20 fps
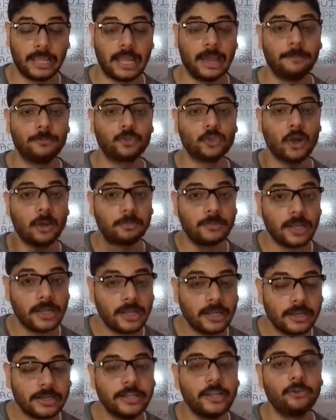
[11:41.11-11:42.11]
absorb
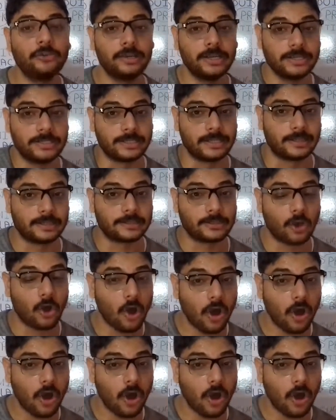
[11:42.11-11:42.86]
the nutrients.